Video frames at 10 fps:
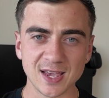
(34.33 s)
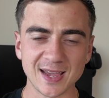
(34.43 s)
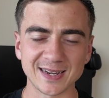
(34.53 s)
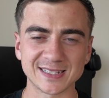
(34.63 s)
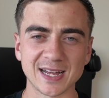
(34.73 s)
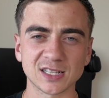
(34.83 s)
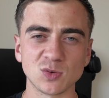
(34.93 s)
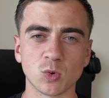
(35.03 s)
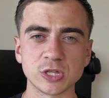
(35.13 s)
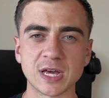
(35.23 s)
and exactly
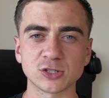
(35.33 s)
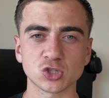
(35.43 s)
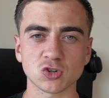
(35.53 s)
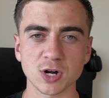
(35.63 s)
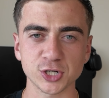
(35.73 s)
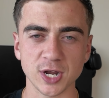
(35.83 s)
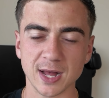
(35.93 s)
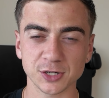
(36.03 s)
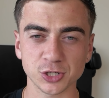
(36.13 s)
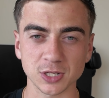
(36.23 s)
what that structure
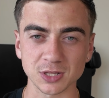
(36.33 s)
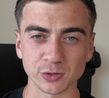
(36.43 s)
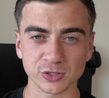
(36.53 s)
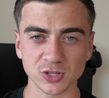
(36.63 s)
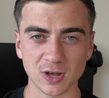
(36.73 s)
actually looks